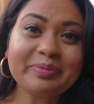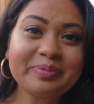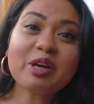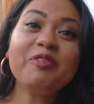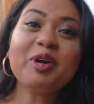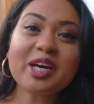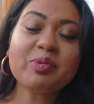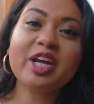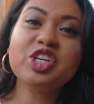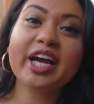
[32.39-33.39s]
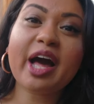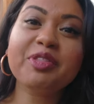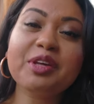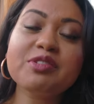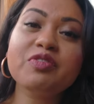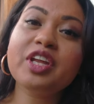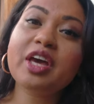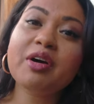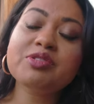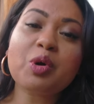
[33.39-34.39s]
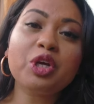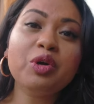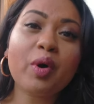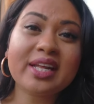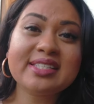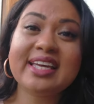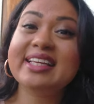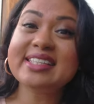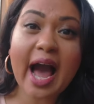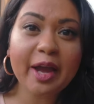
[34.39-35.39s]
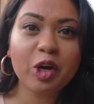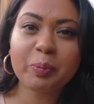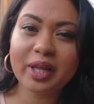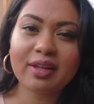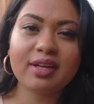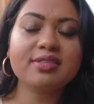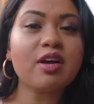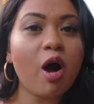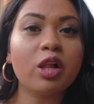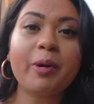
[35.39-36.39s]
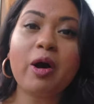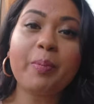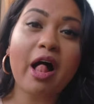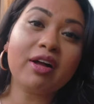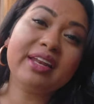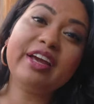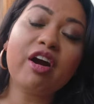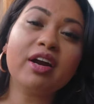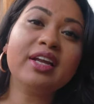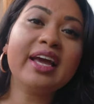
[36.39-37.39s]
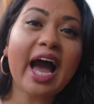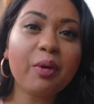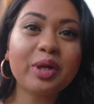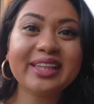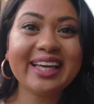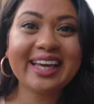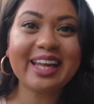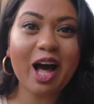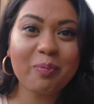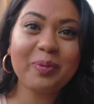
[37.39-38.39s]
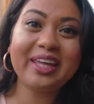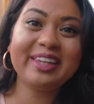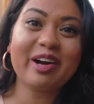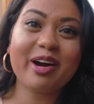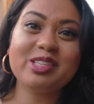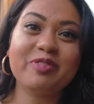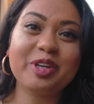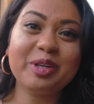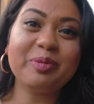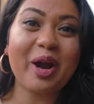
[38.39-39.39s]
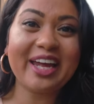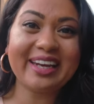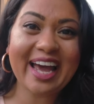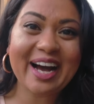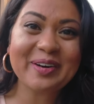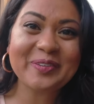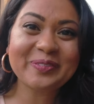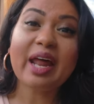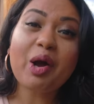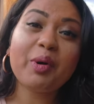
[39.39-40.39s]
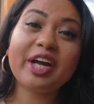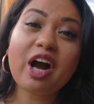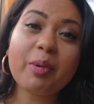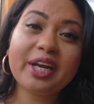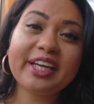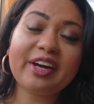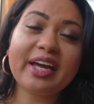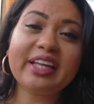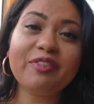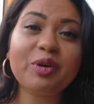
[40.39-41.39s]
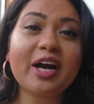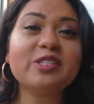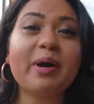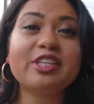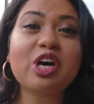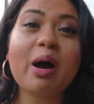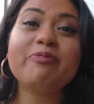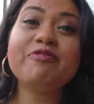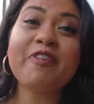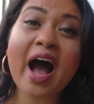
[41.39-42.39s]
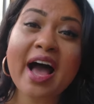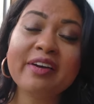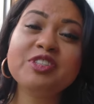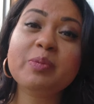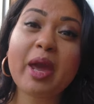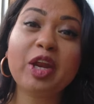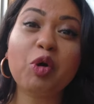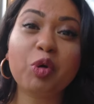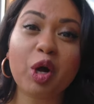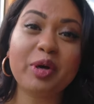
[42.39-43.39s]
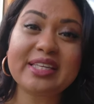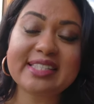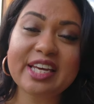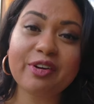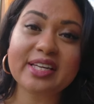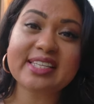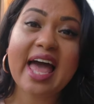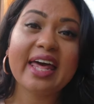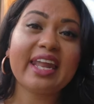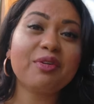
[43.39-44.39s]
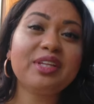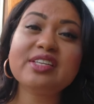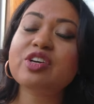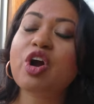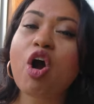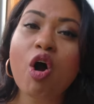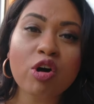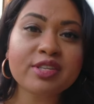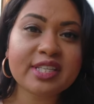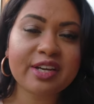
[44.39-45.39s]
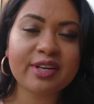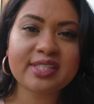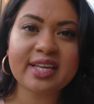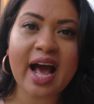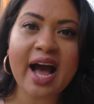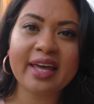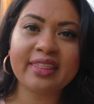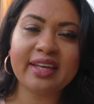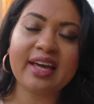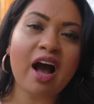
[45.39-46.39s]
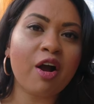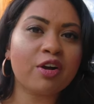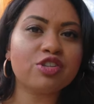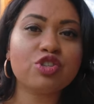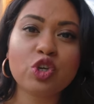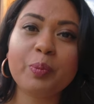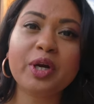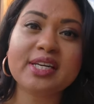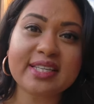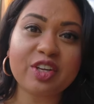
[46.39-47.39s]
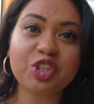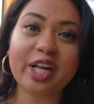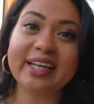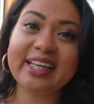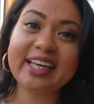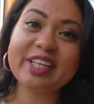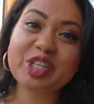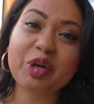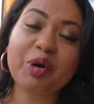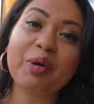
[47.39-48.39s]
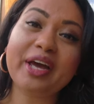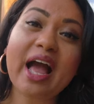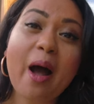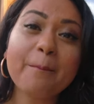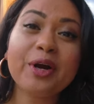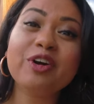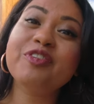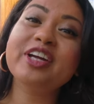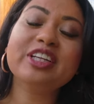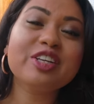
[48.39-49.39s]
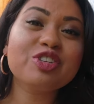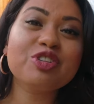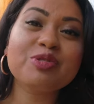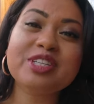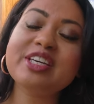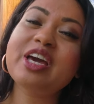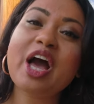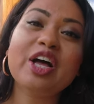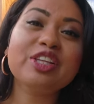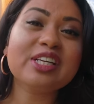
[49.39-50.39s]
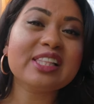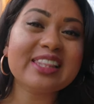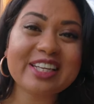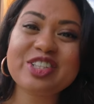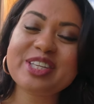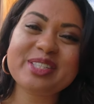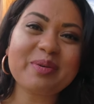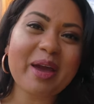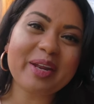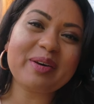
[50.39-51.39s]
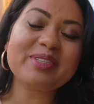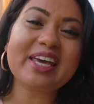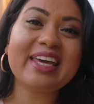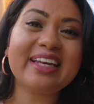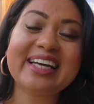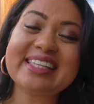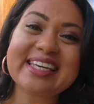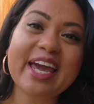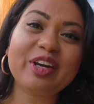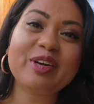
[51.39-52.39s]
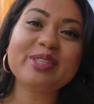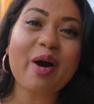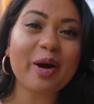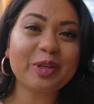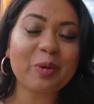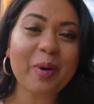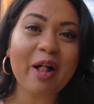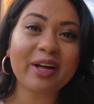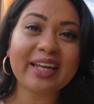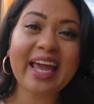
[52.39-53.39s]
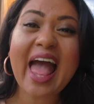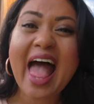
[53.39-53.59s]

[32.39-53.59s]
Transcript: So if you guys want to check out those videos or you want to see an entire playlist all about balcony gardening, I will link it up in the cards for you right now. Now I want to come on here and give you guys my top 5 tomato growing secrets. Now these are all secrets that I think are super essential and key to growing perfect, juicy, delicious tomatoes in containers on your balcony.